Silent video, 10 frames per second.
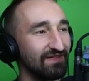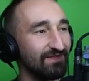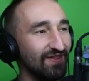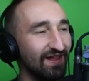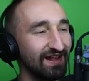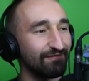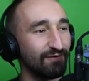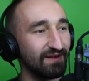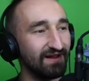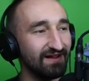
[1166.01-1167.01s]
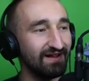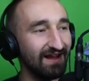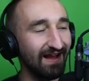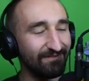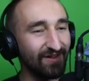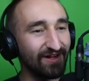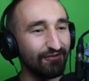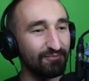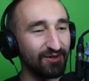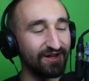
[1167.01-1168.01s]
I feel like if we
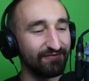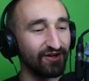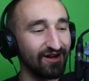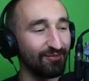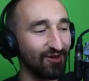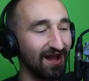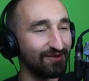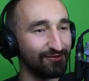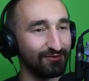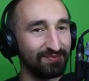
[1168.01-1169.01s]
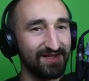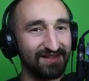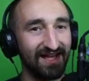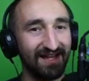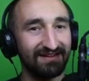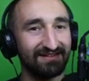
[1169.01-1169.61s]
played for a couple hours, we'd beat that.